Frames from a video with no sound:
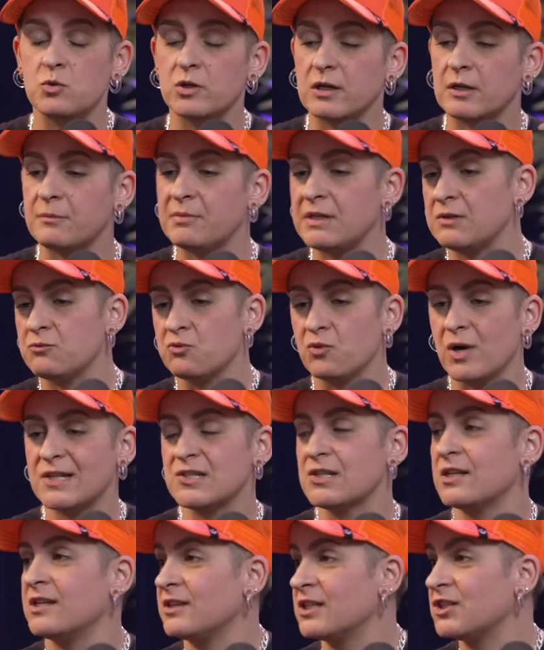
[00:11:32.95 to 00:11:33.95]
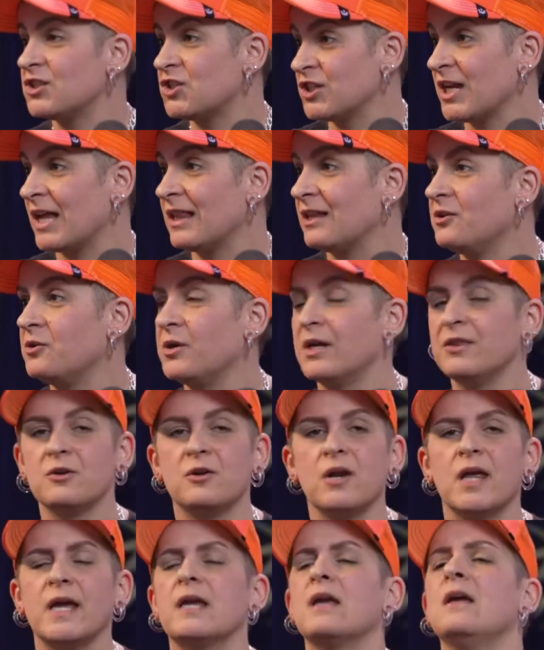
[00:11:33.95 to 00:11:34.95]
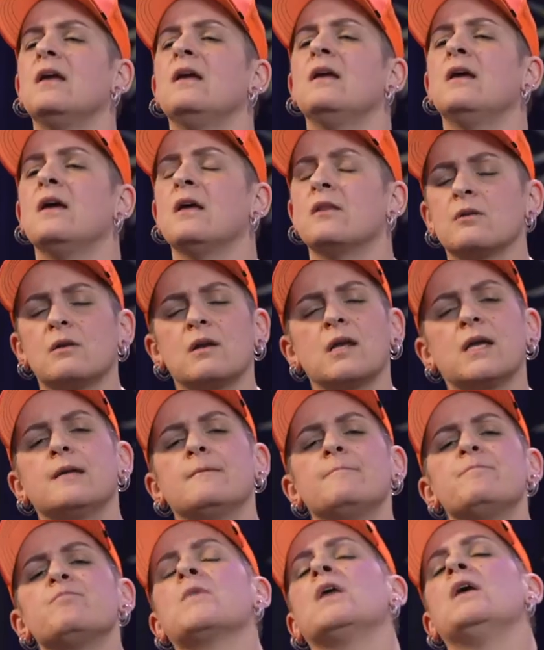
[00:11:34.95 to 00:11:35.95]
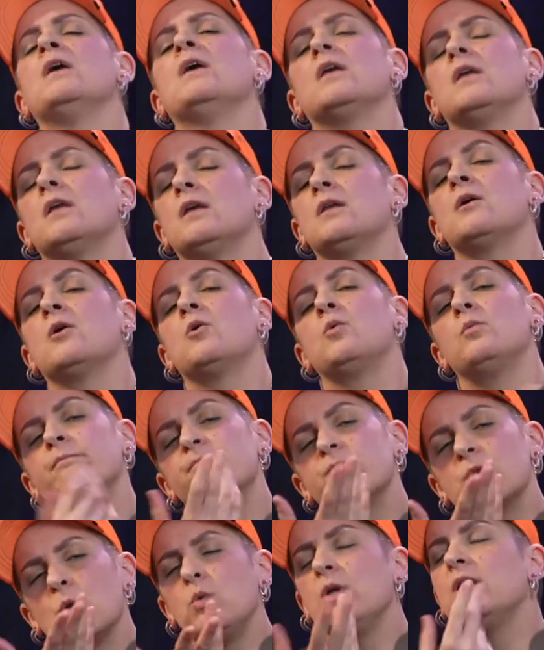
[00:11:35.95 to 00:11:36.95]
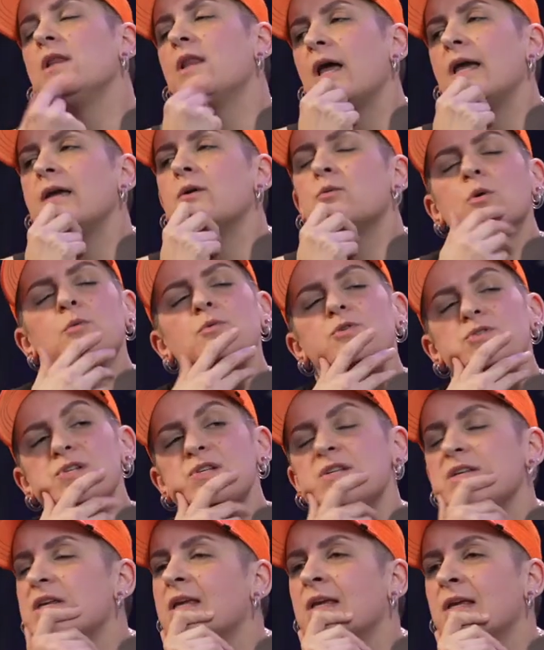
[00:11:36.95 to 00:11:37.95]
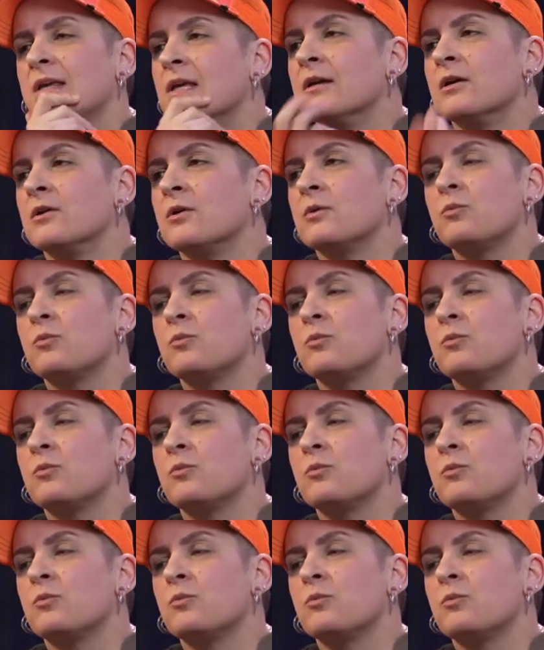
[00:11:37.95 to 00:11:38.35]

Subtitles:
We're going to be Jell-O. And they're like, you know, we like what we're seeing here.